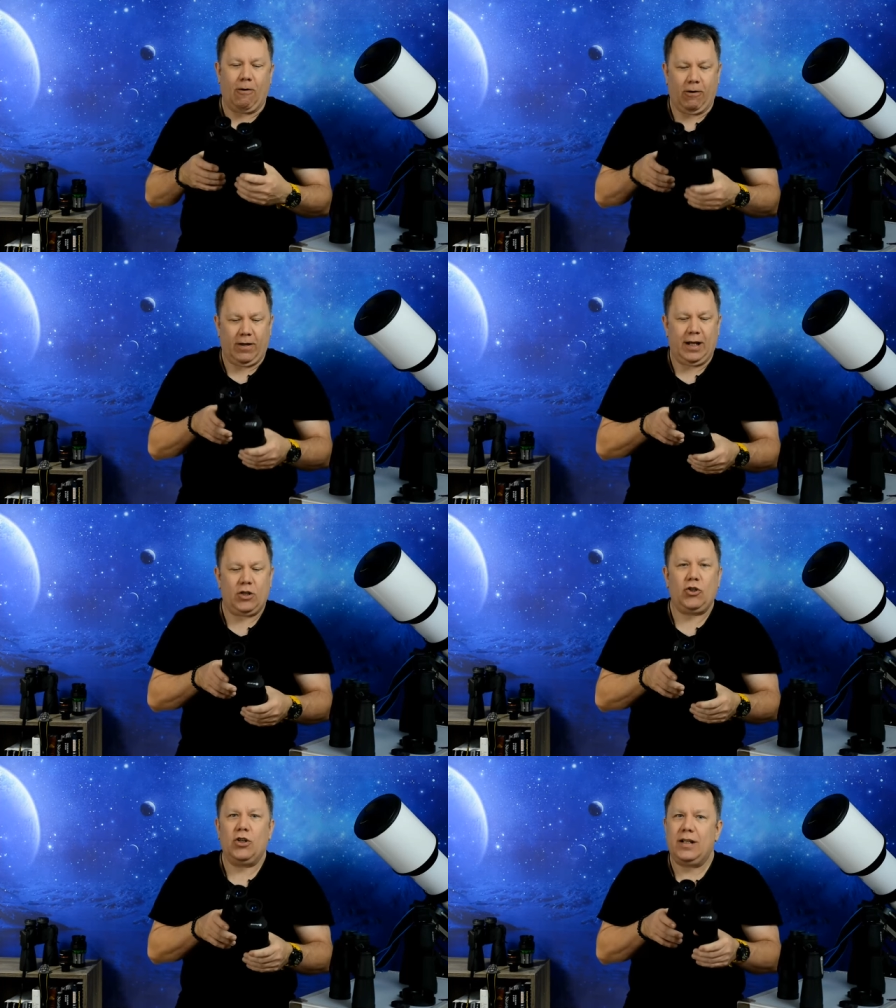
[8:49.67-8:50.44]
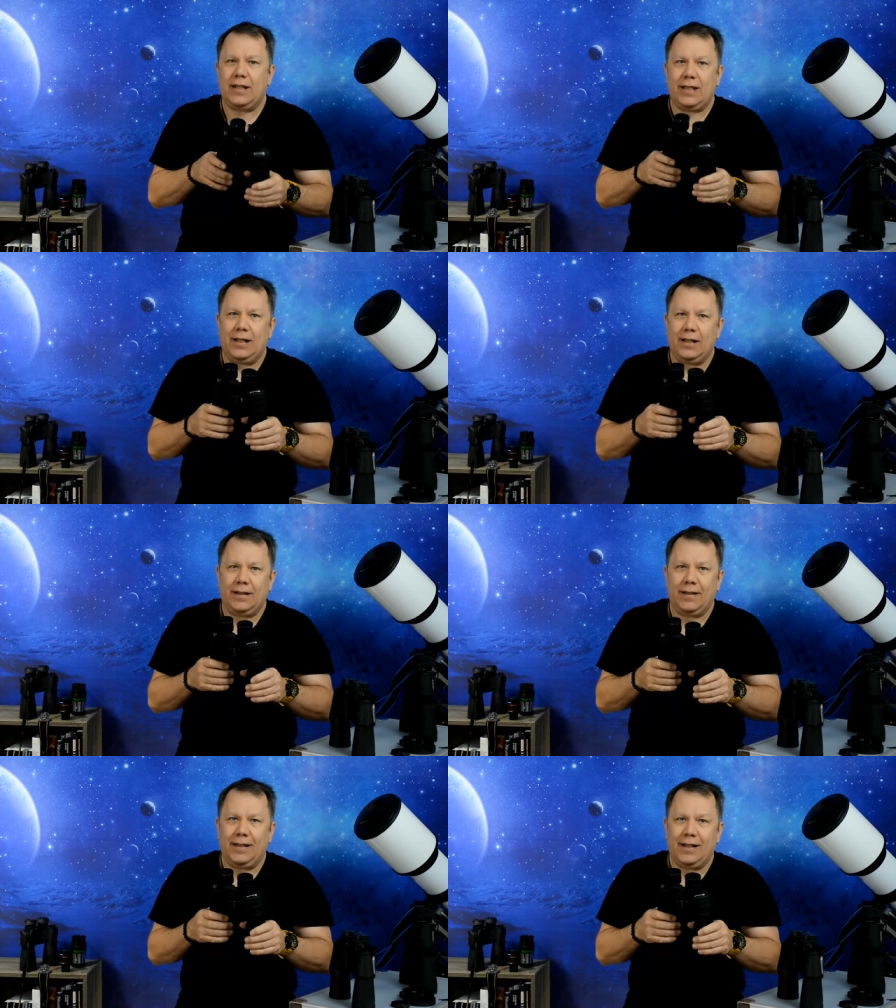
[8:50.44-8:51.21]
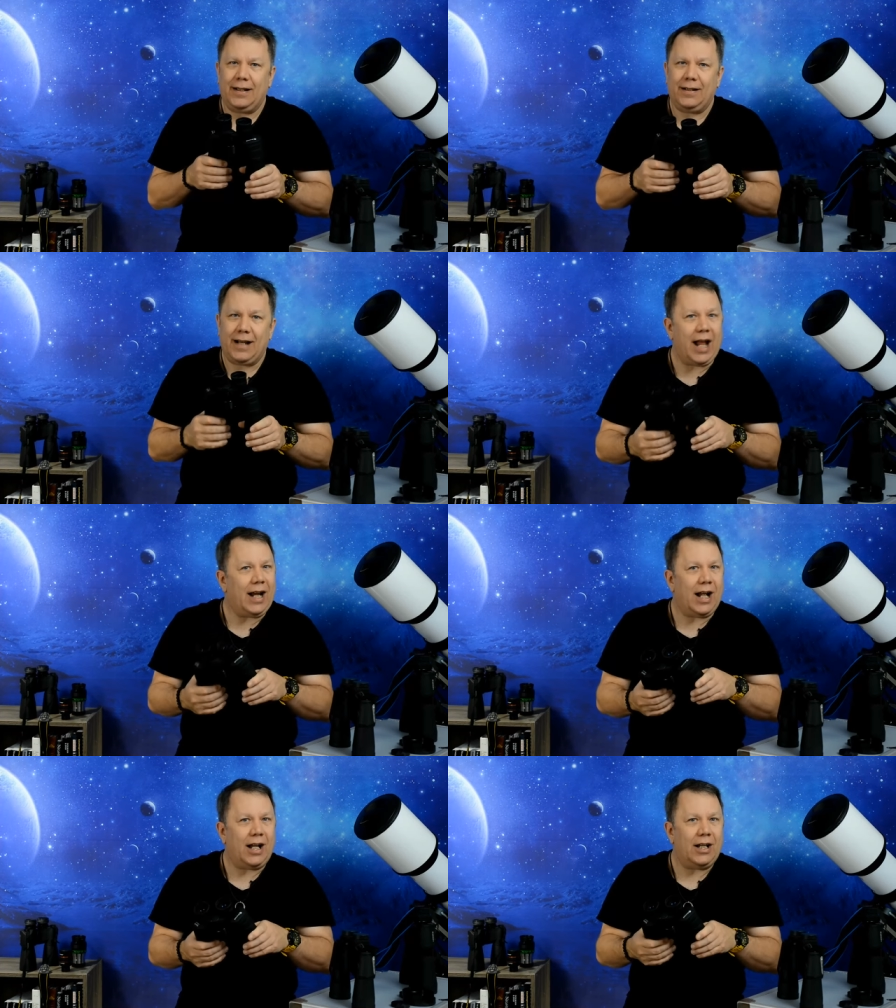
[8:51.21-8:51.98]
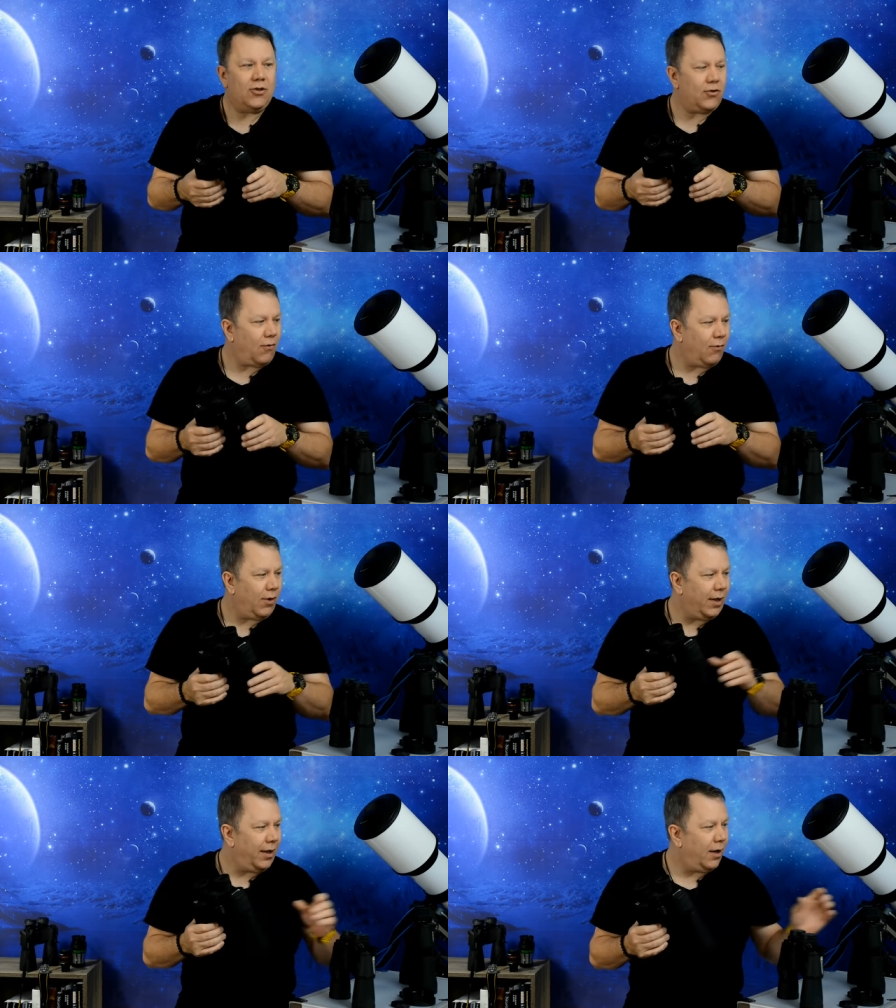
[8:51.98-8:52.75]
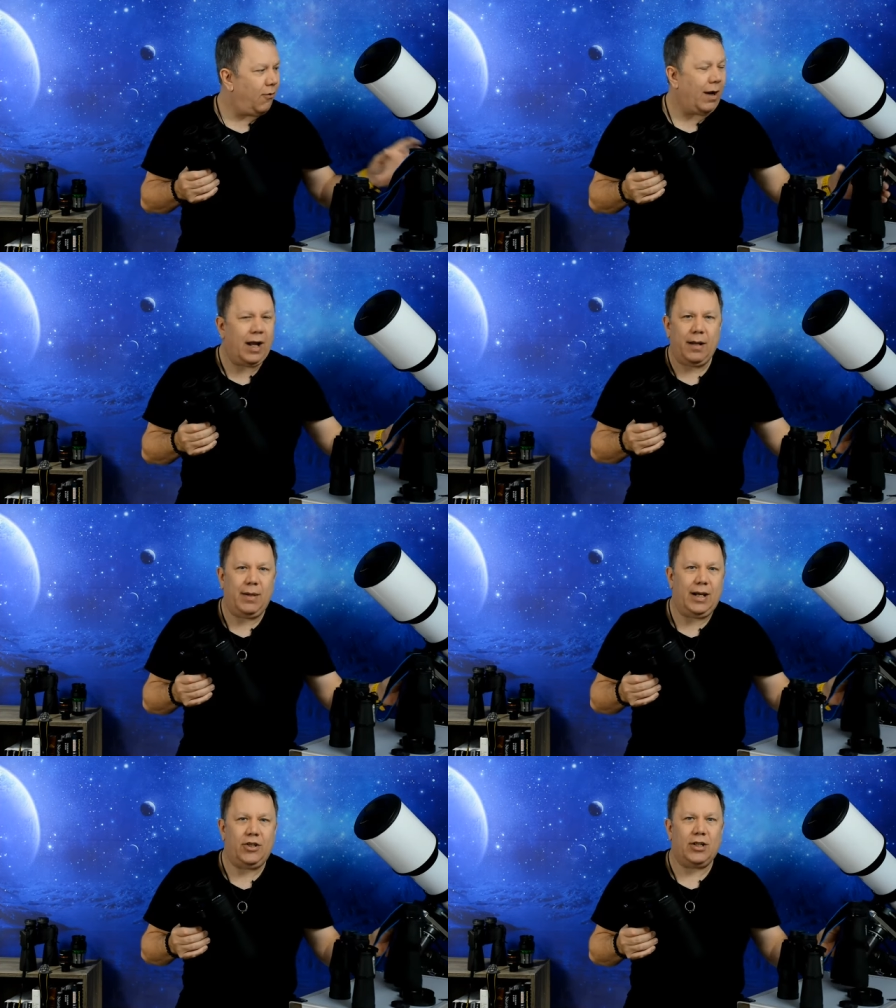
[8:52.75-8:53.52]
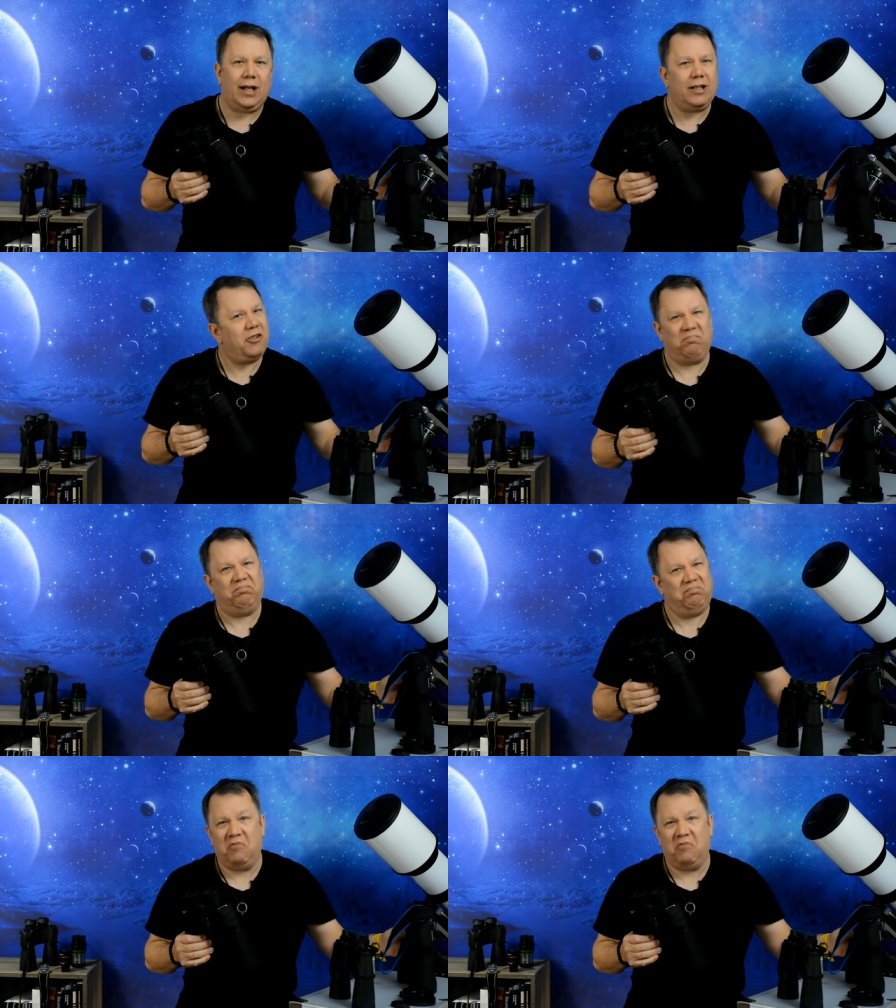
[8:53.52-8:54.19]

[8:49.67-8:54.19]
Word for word: Are they as good as the the Nikon's or the Orion Mini Giants?